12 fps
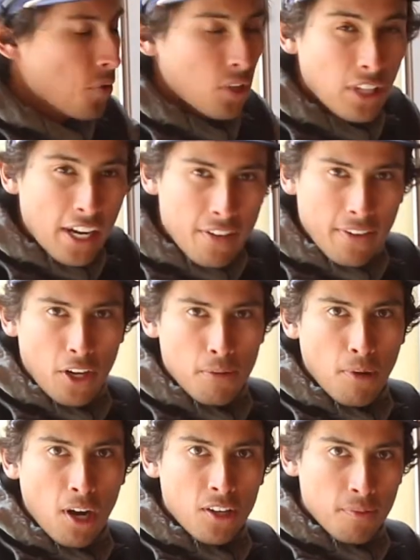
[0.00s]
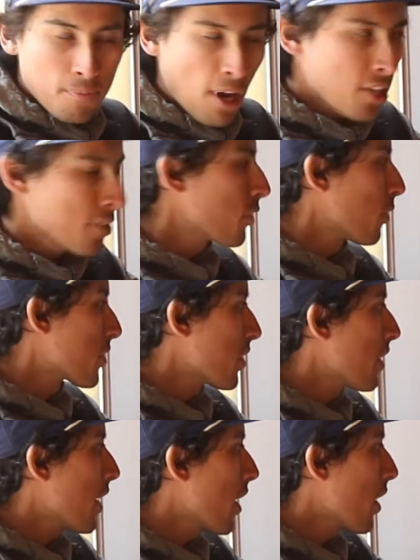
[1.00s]
were a lot of air molecules in
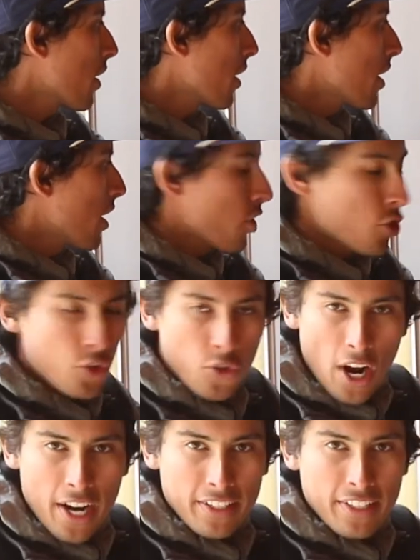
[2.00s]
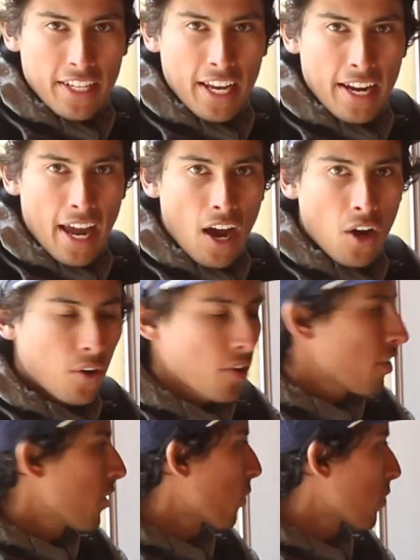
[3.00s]
there trying to get out.
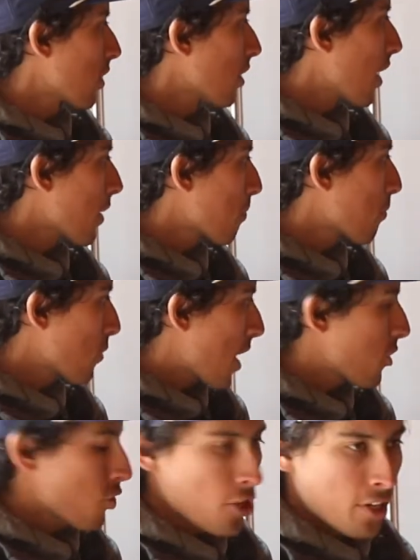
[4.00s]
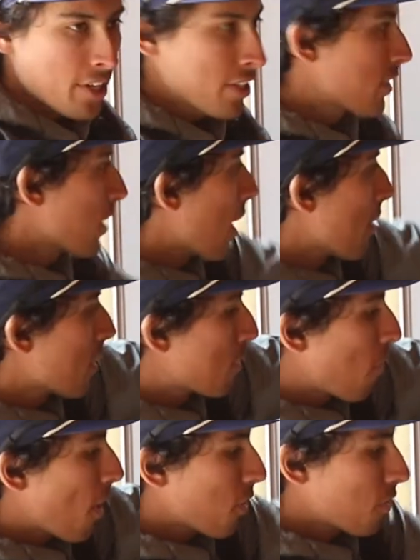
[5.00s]
There was a lot of pressure inside of this
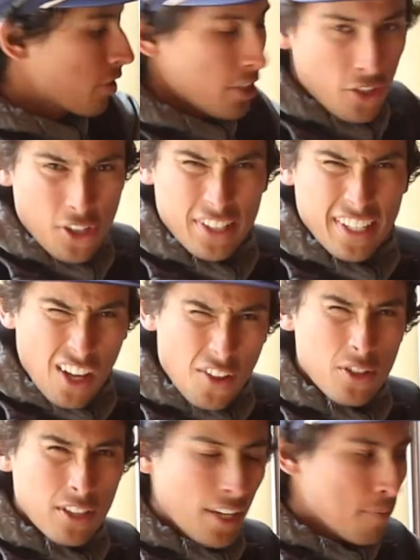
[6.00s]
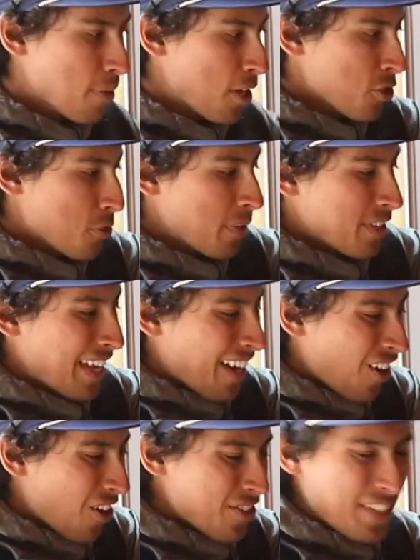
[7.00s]
bottle. You could tell there was a lot of pressure because I had
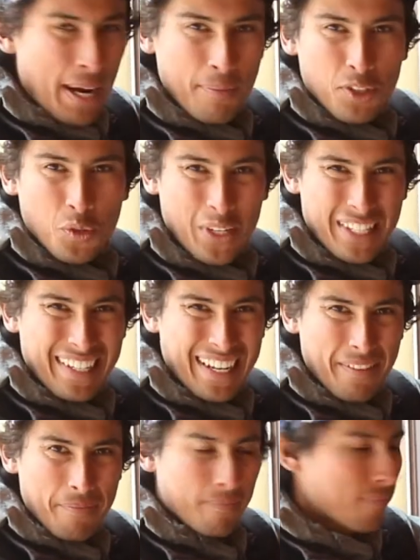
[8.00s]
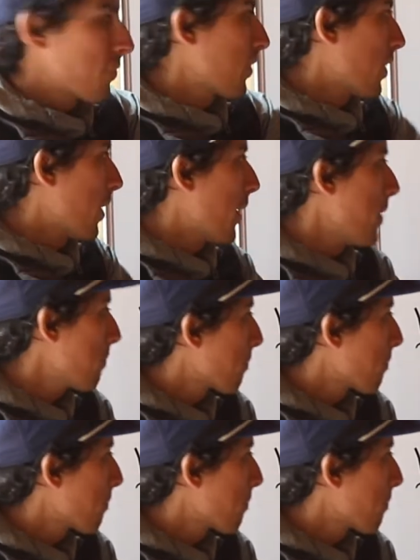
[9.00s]
a hard time squeezing it. Right?